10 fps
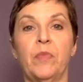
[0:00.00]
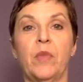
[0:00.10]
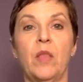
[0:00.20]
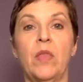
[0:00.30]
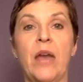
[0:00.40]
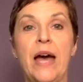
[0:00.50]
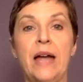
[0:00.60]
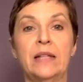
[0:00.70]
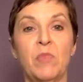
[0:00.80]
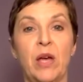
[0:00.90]
that
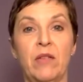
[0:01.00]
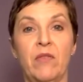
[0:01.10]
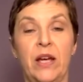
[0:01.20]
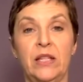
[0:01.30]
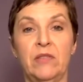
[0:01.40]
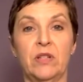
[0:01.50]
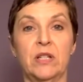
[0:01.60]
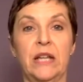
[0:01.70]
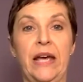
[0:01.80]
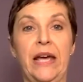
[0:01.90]
is my advice for
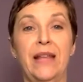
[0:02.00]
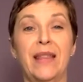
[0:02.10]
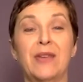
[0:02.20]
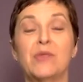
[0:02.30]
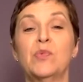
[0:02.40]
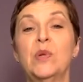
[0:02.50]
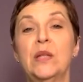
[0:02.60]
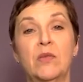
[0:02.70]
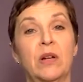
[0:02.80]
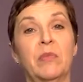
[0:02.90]
today. And that was really
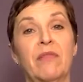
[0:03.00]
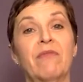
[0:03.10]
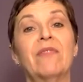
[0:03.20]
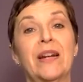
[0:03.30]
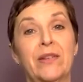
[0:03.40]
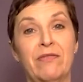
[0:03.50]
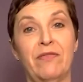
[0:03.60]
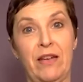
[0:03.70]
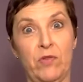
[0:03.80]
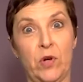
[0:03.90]
one of my very
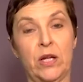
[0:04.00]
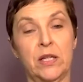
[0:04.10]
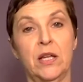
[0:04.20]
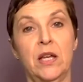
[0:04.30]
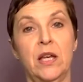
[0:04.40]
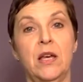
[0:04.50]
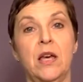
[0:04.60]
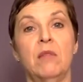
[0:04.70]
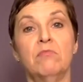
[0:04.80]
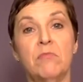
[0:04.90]
favorite
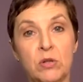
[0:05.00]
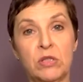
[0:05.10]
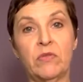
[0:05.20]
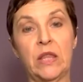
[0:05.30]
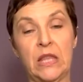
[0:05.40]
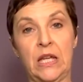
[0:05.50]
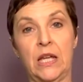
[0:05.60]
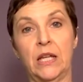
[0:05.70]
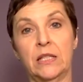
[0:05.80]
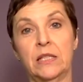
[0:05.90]
and most fun
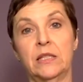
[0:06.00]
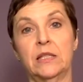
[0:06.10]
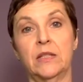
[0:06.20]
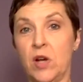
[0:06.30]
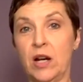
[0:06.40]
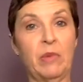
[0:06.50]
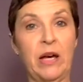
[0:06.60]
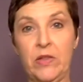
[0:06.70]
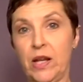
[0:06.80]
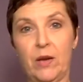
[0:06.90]
things to talk
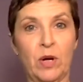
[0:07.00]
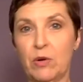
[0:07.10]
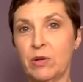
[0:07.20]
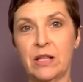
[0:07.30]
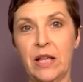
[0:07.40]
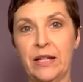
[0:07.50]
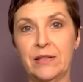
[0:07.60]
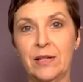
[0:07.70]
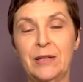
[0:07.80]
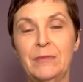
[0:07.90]
about that I work with clients
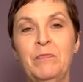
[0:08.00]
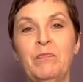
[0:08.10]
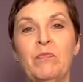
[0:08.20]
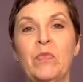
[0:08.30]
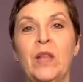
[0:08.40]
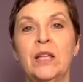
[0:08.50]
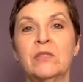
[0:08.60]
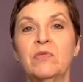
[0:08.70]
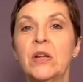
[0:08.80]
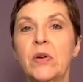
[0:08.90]
on, is
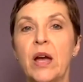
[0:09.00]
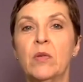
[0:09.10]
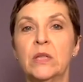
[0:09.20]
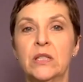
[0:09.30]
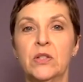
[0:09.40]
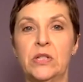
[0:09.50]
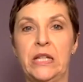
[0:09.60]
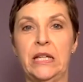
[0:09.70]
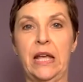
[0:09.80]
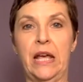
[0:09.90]
figuring out what's in your
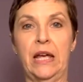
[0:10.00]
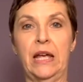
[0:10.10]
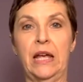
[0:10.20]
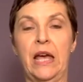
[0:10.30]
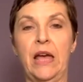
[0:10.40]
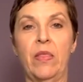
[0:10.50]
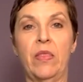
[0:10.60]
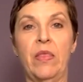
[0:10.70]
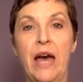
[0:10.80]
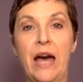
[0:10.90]
DNA. And
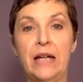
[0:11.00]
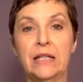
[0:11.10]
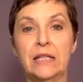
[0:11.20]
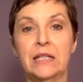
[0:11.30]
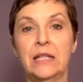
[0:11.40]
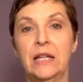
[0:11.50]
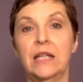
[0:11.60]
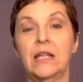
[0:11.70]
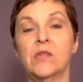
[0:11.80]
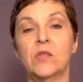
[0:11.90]
that
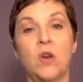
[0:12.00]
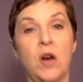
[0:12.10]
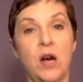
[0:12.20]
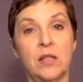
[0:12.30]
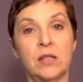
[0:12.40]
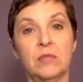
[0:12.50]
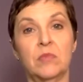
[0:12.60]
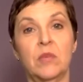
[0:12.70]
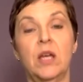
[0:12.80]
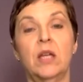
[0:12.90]
is an awesome
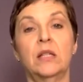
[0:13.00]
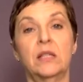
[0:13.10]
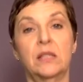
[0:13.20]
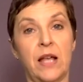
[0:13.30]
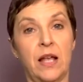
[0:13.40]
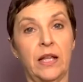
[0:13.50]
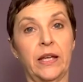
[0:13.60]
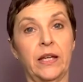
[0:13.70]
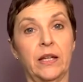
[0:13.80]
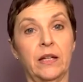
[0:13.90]
selling